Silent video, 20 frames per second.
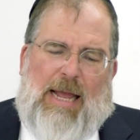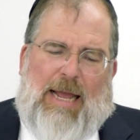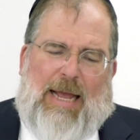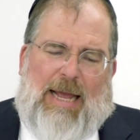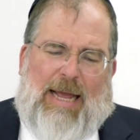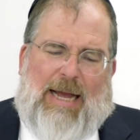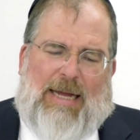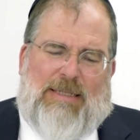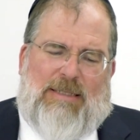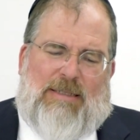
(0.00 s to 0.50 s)

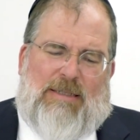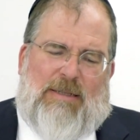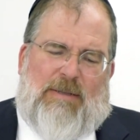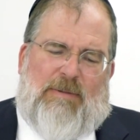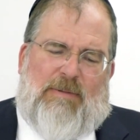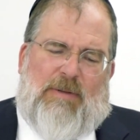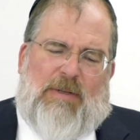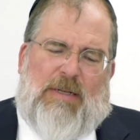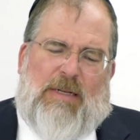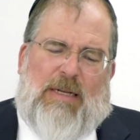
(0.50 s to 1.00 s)
And
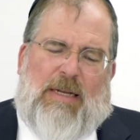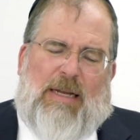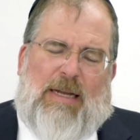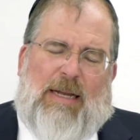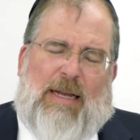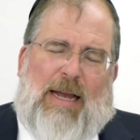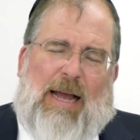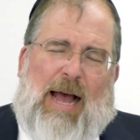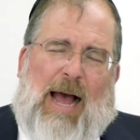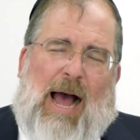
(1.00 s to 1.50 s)

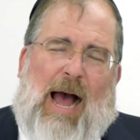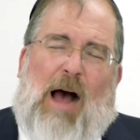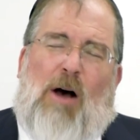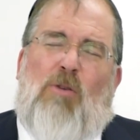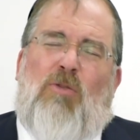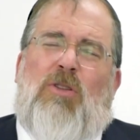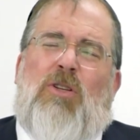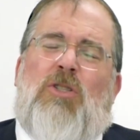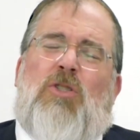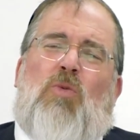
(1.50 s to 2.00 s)

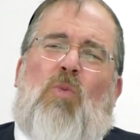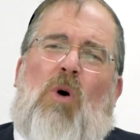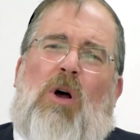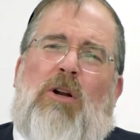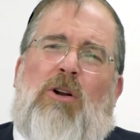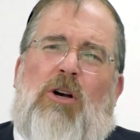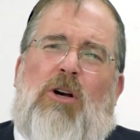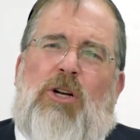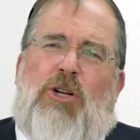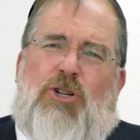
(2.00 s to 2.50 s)
how does
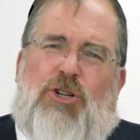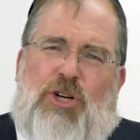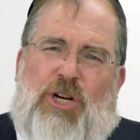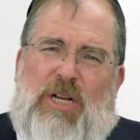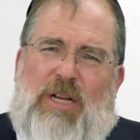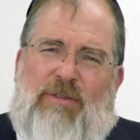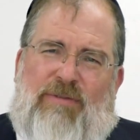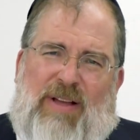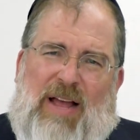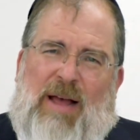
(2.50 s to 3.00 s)
one
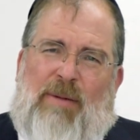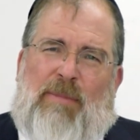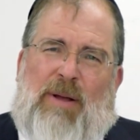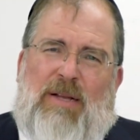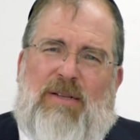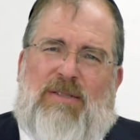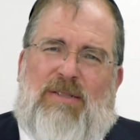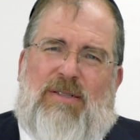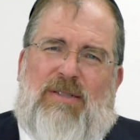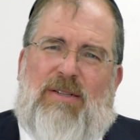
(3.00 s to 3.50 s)
achieve
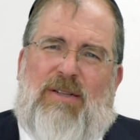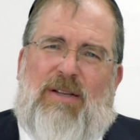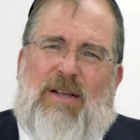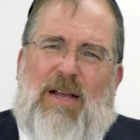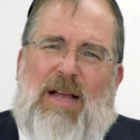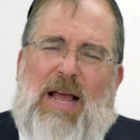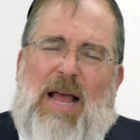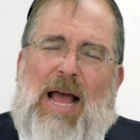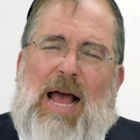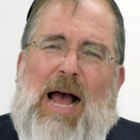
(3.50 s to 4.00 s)
emes?
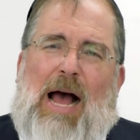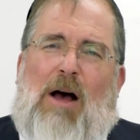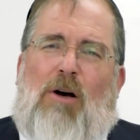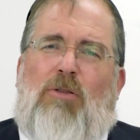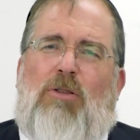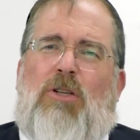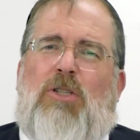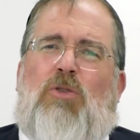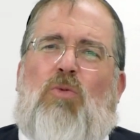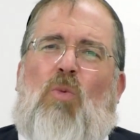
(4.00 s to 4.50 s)
How
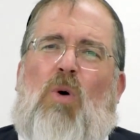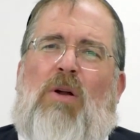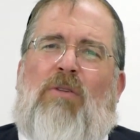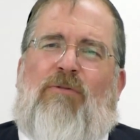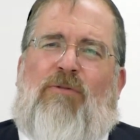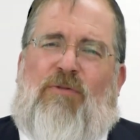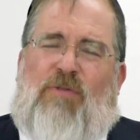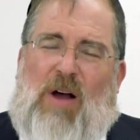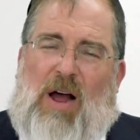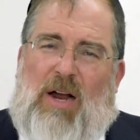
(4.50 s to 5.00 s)
does one
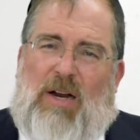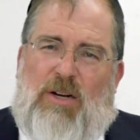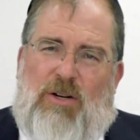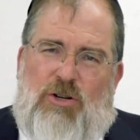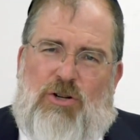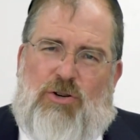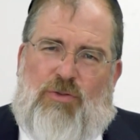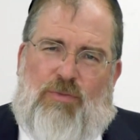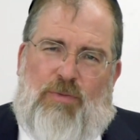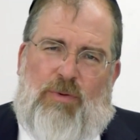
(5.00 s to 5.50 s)

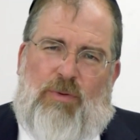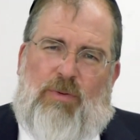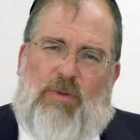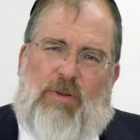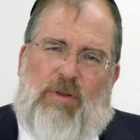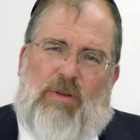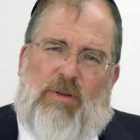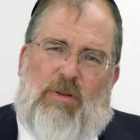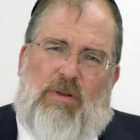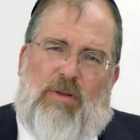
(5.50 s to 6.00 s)
find
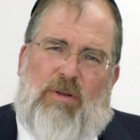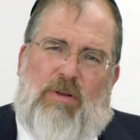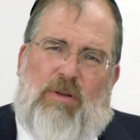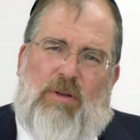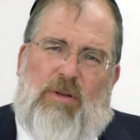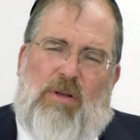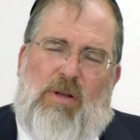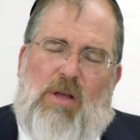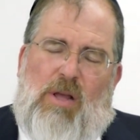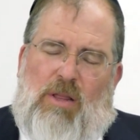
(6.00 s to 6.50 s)
truth?
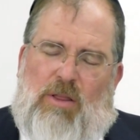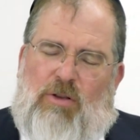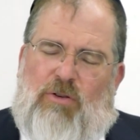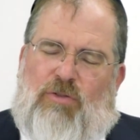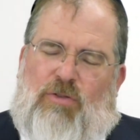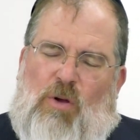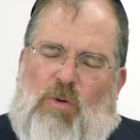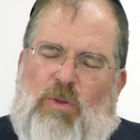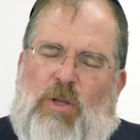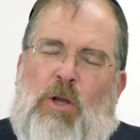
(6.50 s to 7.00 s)

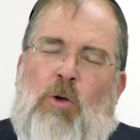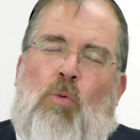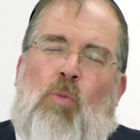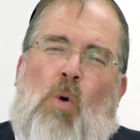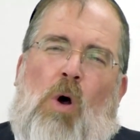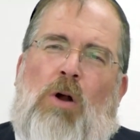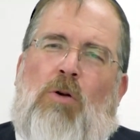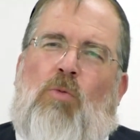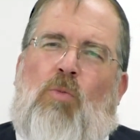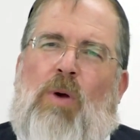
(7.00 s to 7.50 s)
There's only
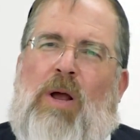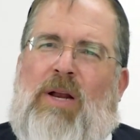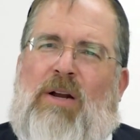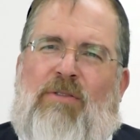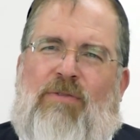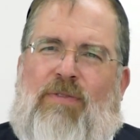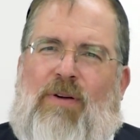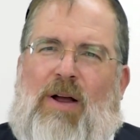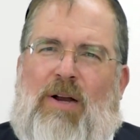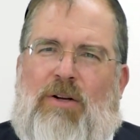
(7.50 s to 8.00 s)
one way to
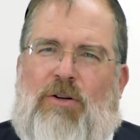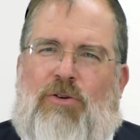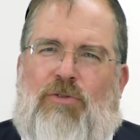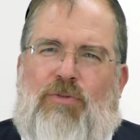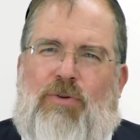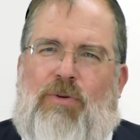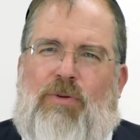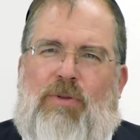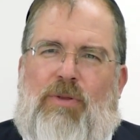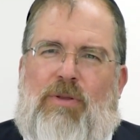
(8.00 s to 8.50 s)
find
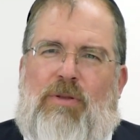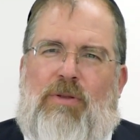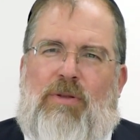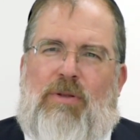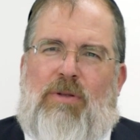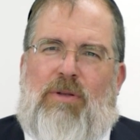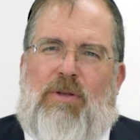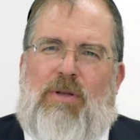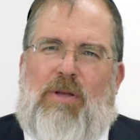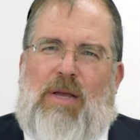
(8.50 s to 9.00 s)
truth,
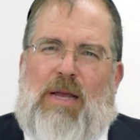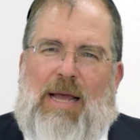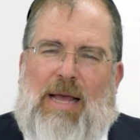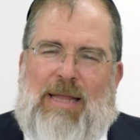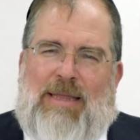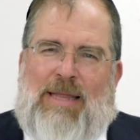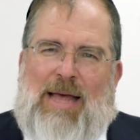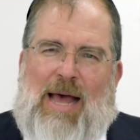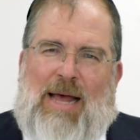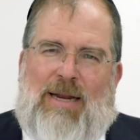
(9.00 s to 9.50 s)

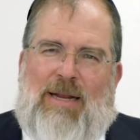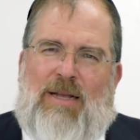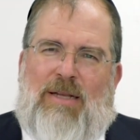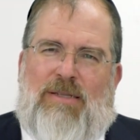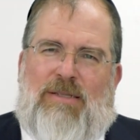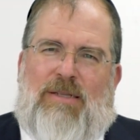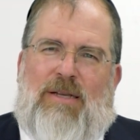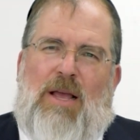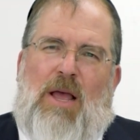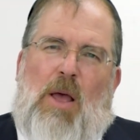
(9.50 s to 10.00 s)
and that
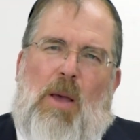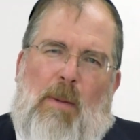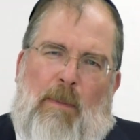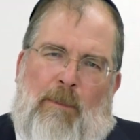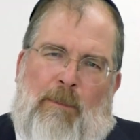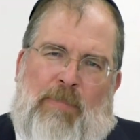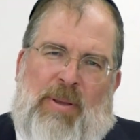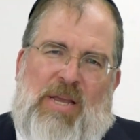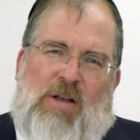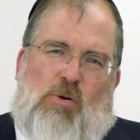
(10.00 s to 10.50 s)
is
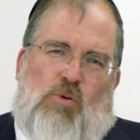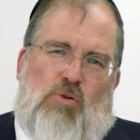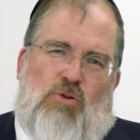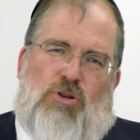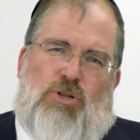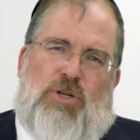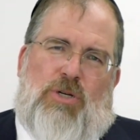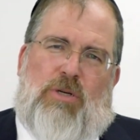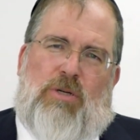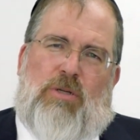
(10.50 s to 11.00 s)

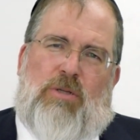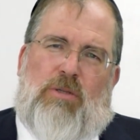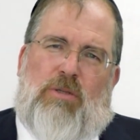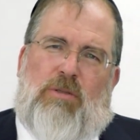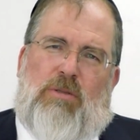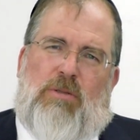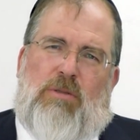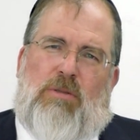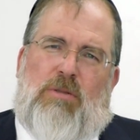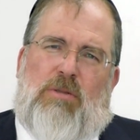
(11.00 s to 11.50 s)
bikush.
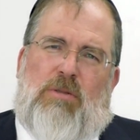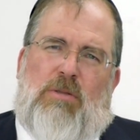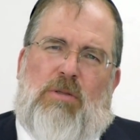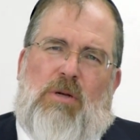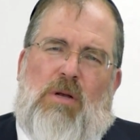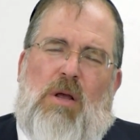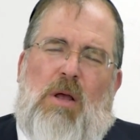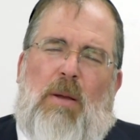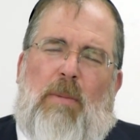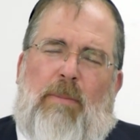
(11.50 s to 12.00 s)

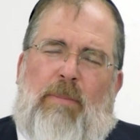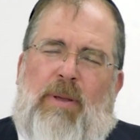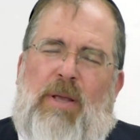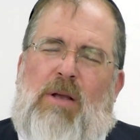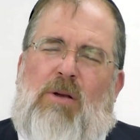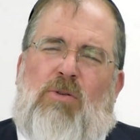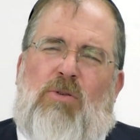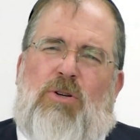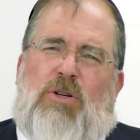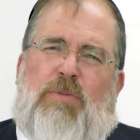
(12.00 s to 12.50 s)

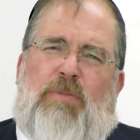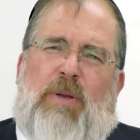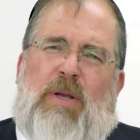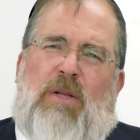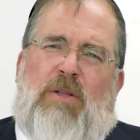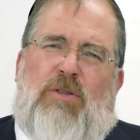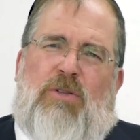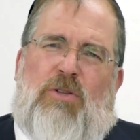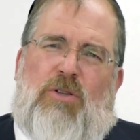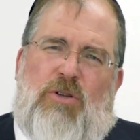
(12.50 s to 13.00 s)
Bikush
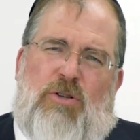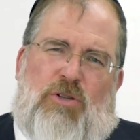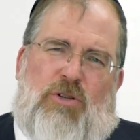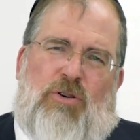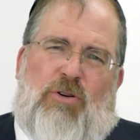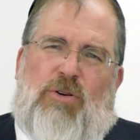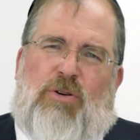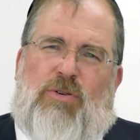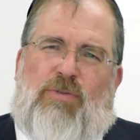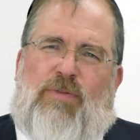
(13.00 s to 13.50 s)
means to
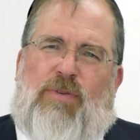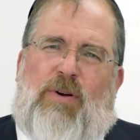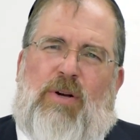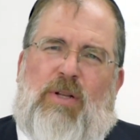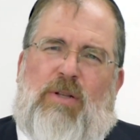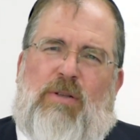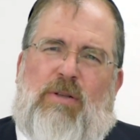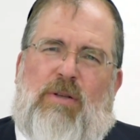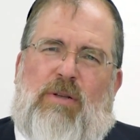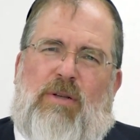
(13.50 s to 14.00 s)
search for
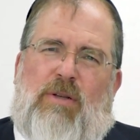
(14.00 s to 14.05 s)
it.